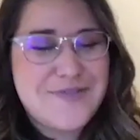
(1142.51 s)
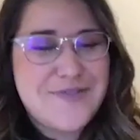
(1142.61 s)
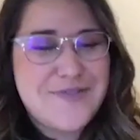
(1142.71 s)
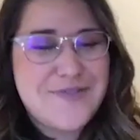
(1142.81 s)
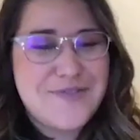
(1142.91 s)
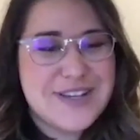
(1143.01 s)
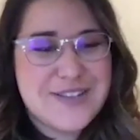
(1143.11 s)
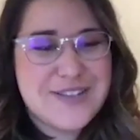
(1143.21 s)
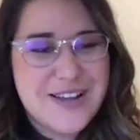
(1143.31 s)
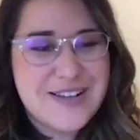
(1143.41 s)

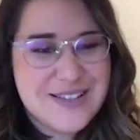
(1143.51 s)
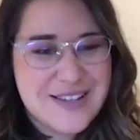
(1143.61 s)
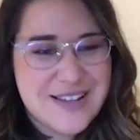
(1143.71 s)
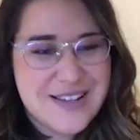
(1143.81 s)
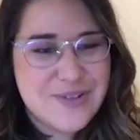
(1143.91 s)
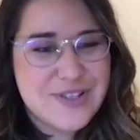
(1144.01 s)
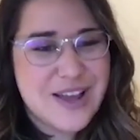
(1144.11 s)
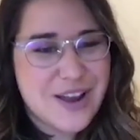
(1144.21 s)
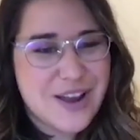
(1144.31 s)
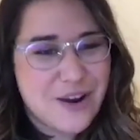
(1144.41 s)
six feet distance
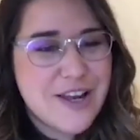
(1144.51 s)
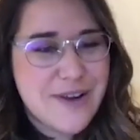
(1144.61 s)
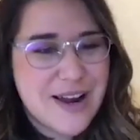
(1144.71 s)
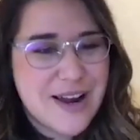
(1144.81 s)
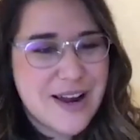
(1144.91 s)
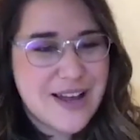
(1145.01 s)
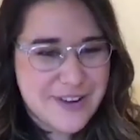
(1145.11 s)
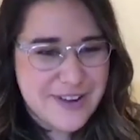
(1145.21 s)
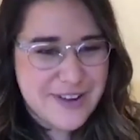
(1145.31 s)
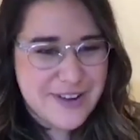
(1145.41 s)
was like a really great
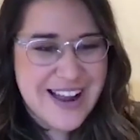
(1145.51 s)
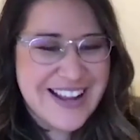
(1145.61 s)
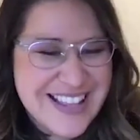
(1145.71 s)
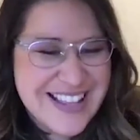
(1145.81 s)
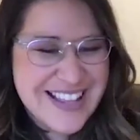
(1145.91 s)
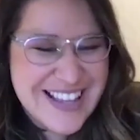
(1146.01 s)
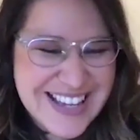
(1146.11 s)
thing for you, right?